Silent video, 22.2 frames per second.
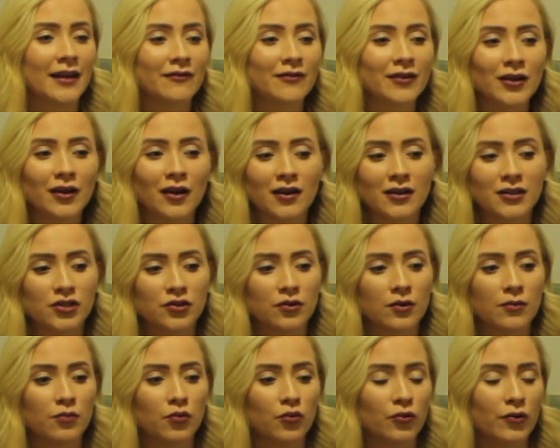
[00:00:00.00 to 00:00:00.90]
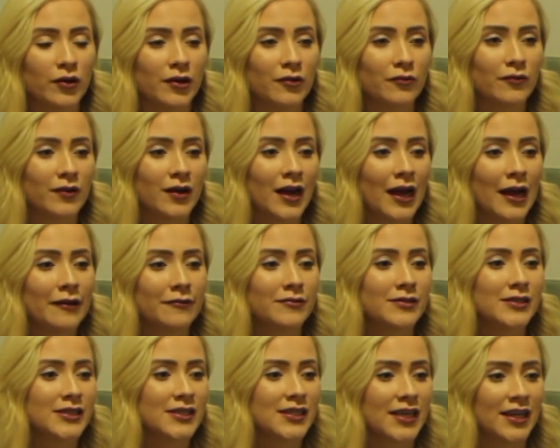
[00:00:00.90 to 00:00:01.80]
never got to a point where I
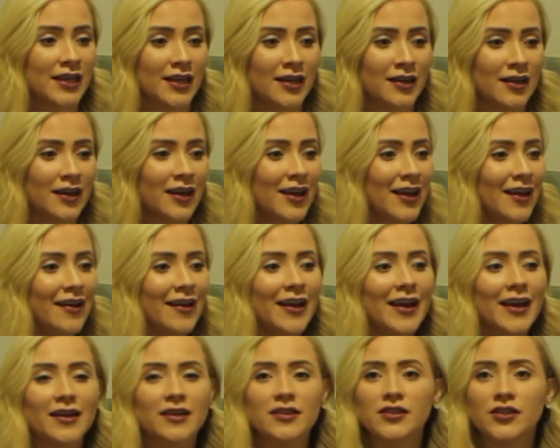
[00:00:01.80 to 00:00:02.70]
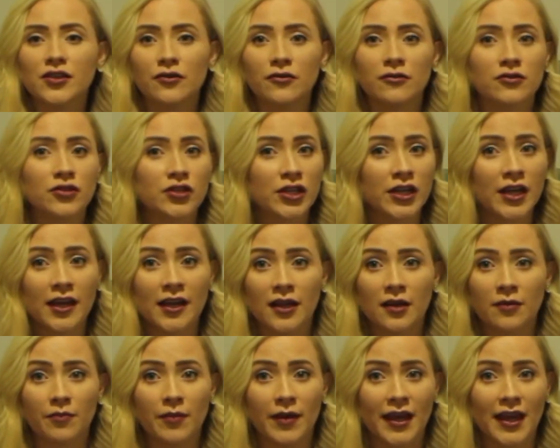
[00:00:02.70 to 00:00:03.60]
was in
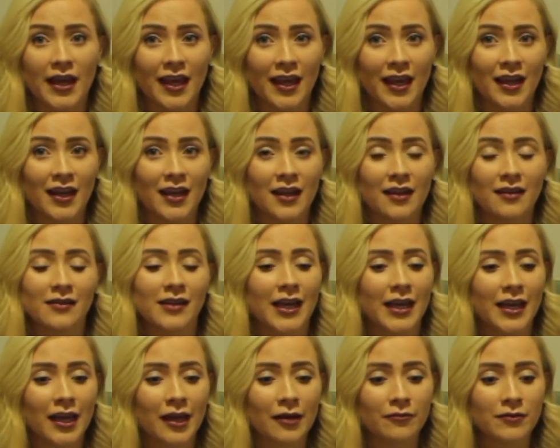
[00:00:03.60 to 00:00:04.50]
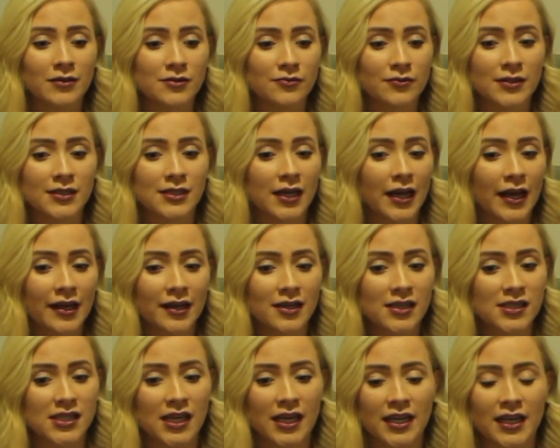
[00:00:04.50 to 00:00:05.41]
excruciating pain like I was with
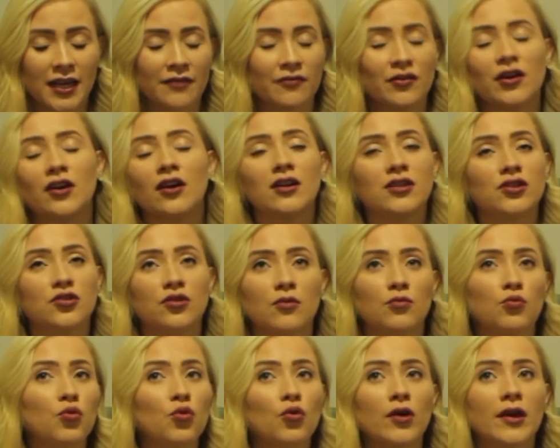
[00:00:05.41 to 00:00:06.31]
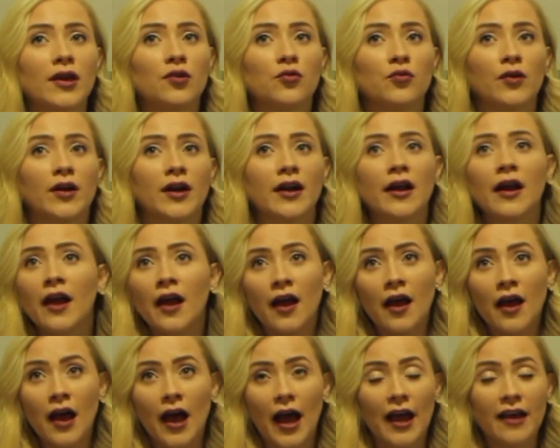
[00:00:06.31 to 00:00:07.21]
Titus. I never got to a point where
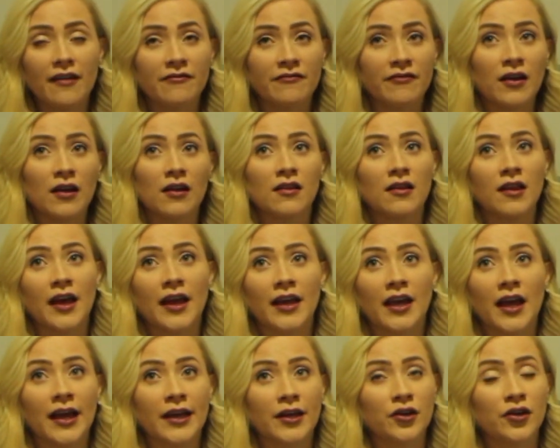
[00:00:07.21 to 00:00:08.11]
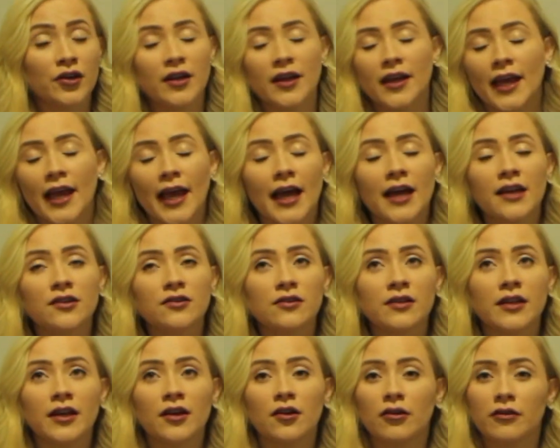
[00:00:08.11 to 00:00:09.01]
I felt like I couldn't
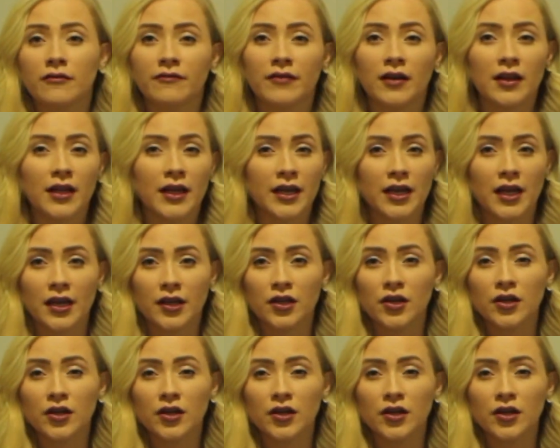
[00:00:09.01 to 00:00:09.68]
handle it or felt like I